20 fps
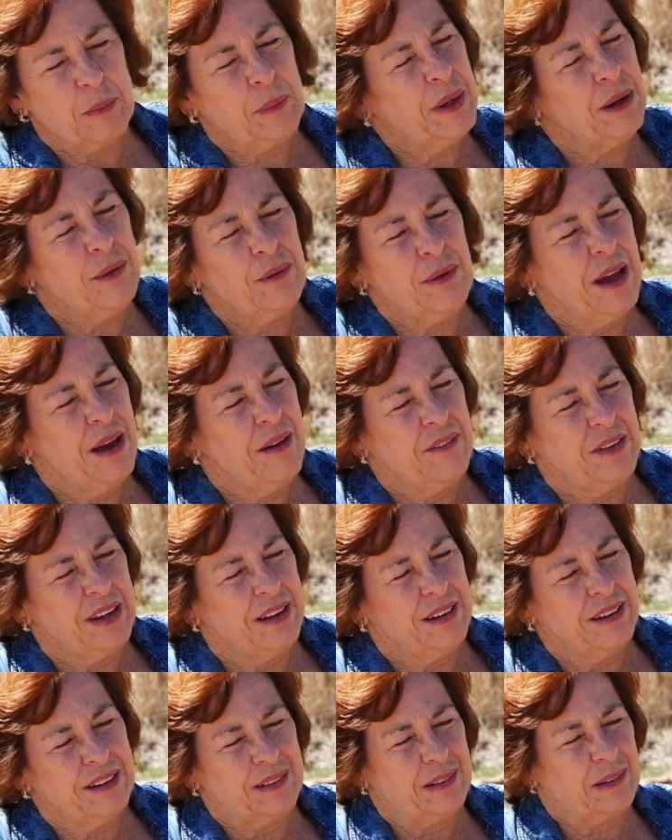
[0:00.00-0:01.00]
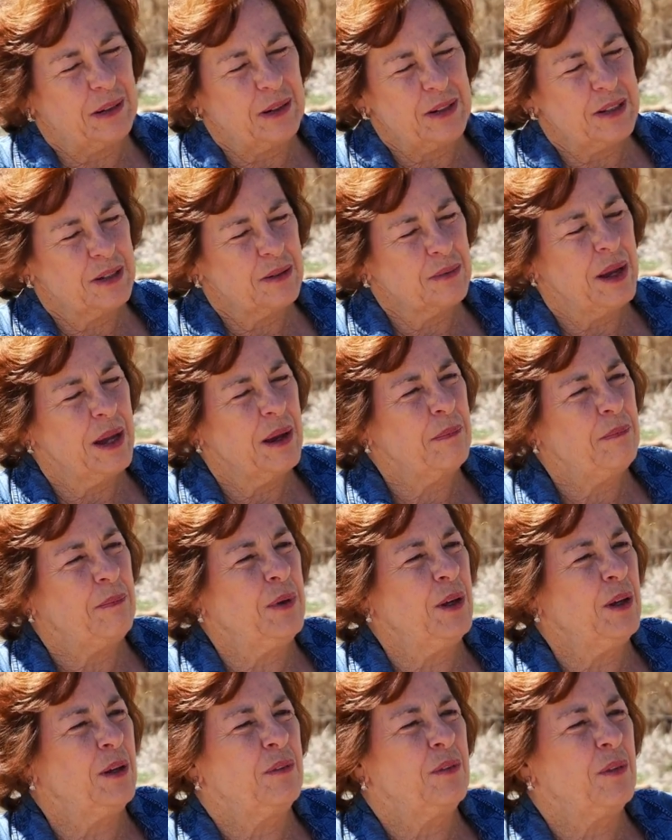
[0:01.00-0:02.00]
we don't have any ugly horses. But all of
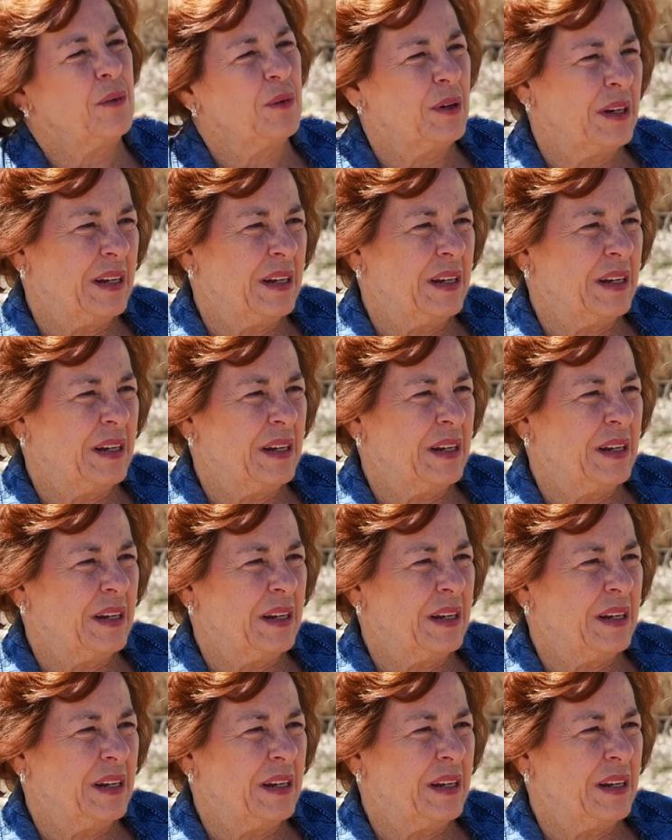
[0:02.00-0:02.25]
no, same.